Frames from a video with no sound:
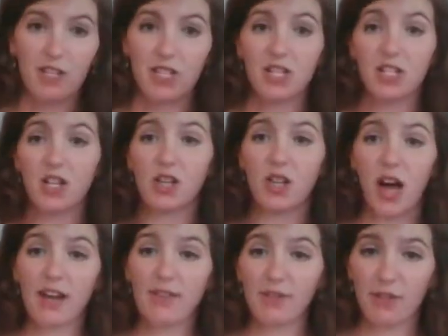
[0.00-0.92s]
For instance, a
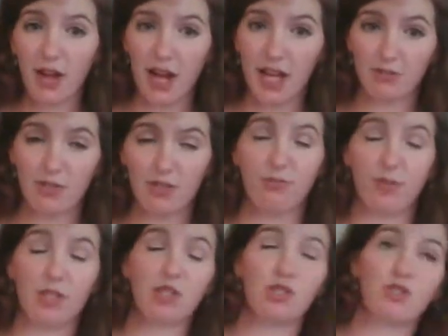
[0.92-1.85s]
lot of you guys,
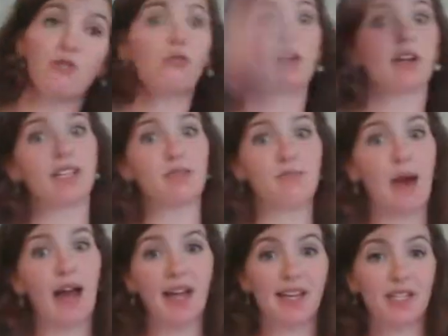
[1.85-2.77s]
once school
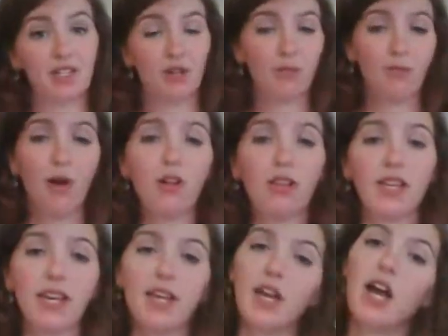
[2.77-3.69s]
gets back into
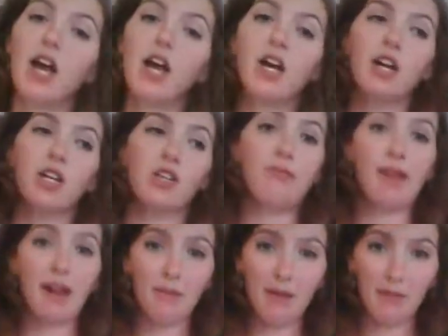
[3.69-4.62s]
rolling,
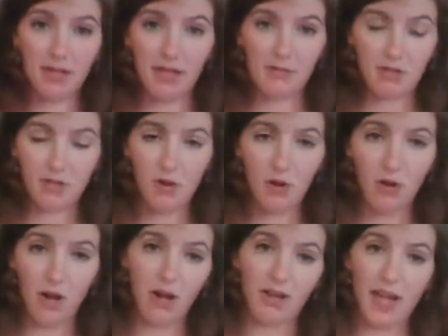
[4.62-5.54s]
you may not be able to keep this
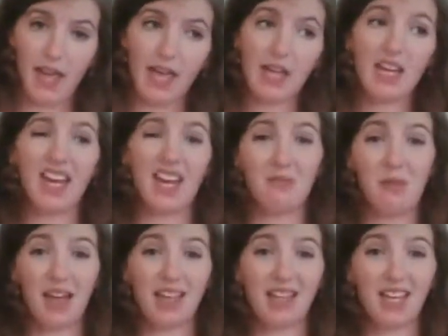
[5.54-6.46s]
cold all day, and
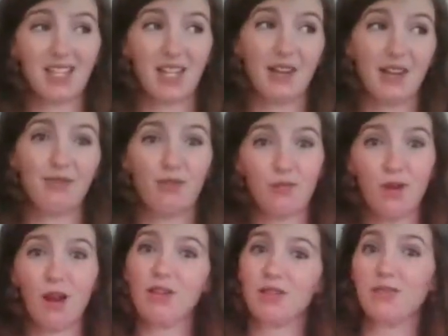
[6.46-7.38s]
it may taste kind of
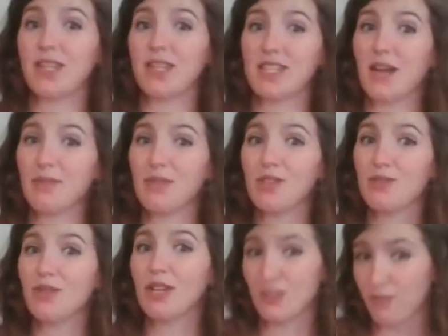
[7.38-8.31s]
gross by the time
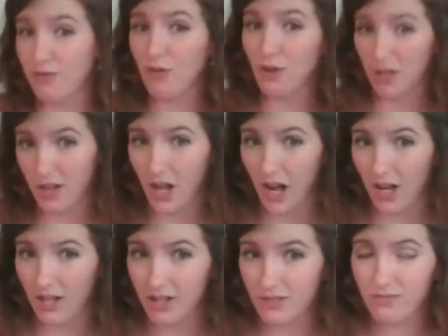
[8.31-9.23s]
that you get to 4
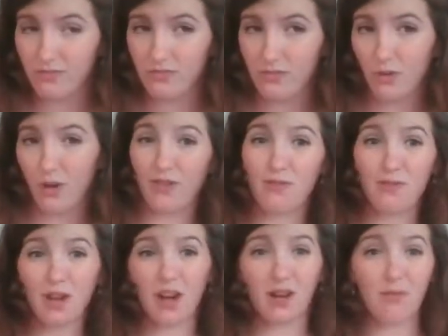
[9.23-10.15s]
o'clock, or if
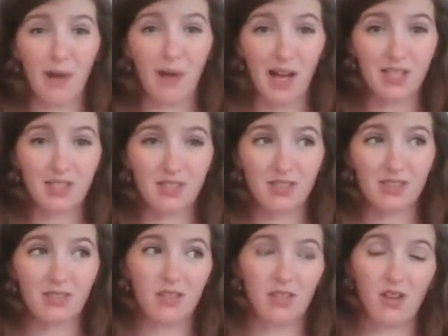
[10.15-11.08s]
you've been on a
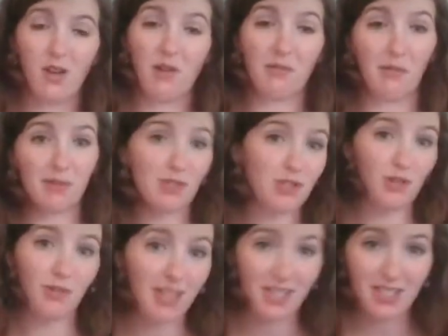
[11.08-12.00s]
bus, Maybe you just
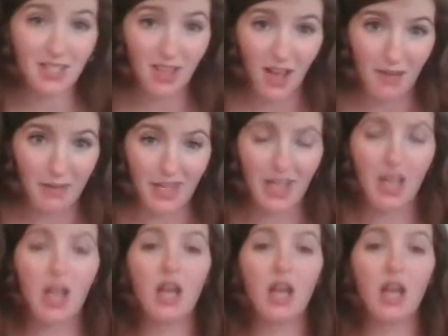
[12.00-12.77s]
don't want to eat salami.